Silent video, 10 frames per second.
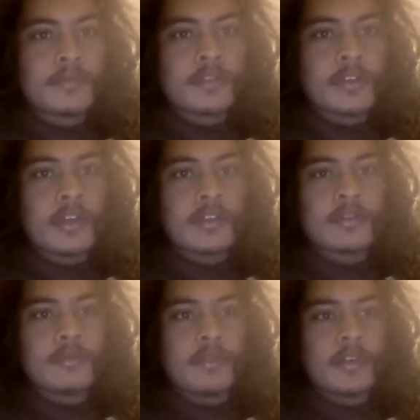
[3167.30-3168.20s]
So that's
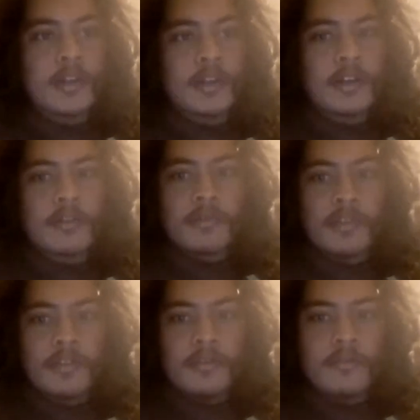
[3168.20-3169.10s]
the one I gotta
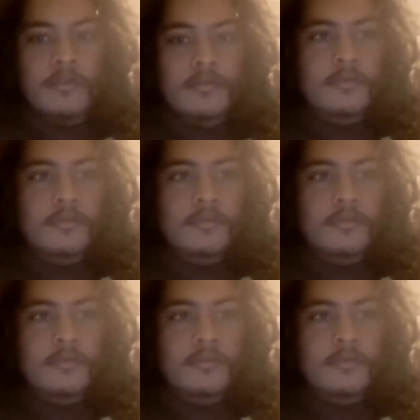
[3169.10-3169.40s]
redo.